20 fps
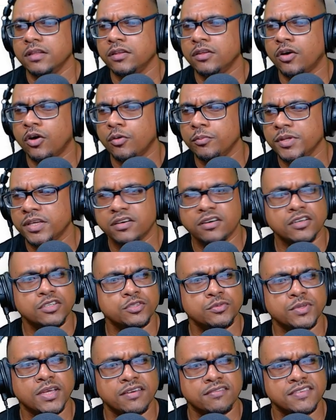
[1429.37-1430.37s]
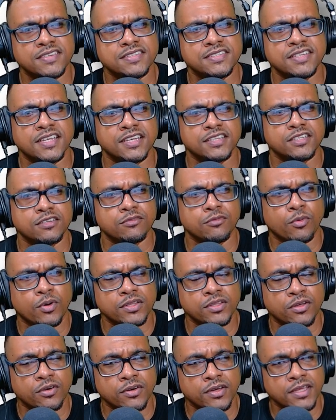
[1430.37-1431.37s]
Now, because we have this negative
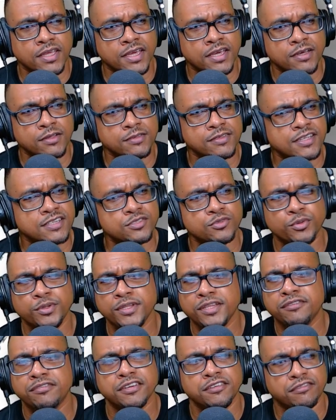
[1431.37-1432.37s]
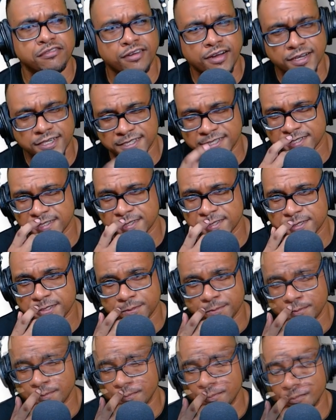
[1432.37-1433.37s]
1 down here, there's no need for the
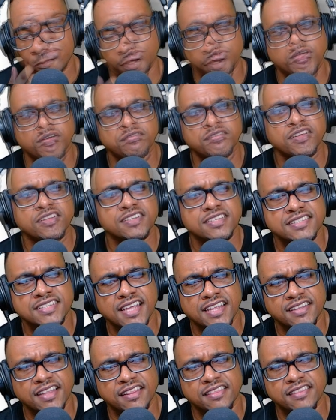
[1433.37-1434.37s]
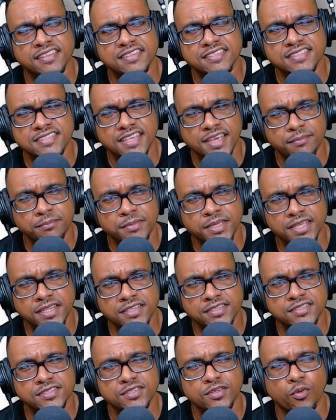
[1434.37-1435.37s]
fractions. We have to understand that this here
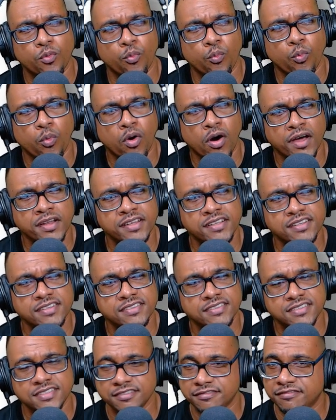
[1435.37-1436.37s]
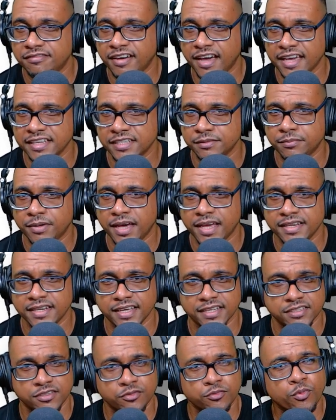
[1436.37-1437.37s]
means 1 divided by
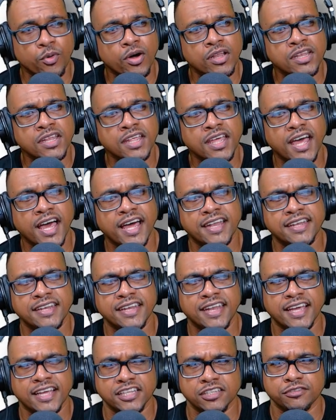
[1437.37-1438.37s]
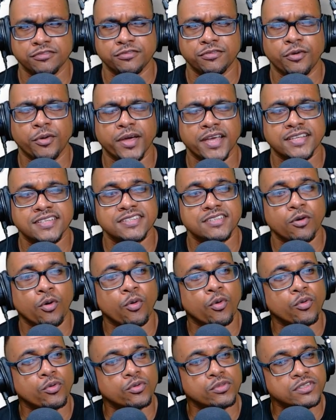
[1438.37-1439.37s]
negative 1 and negative 4x
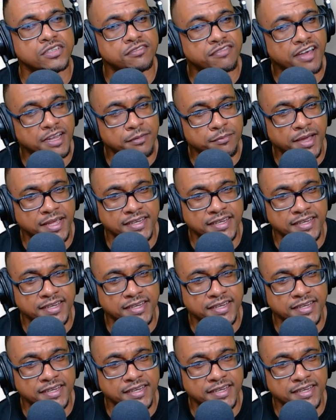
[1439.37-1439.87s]
divided